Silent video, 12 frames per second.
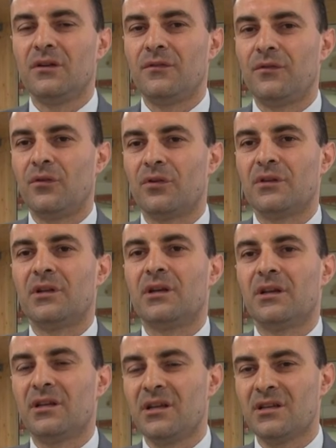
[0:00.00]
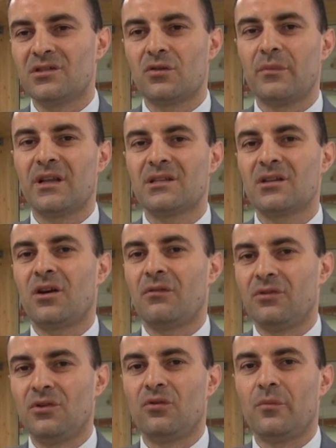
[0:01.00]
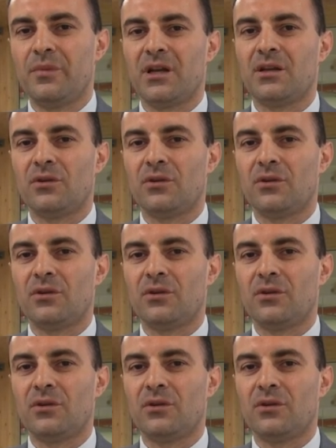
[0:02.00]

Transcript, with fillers: for the instruments of the European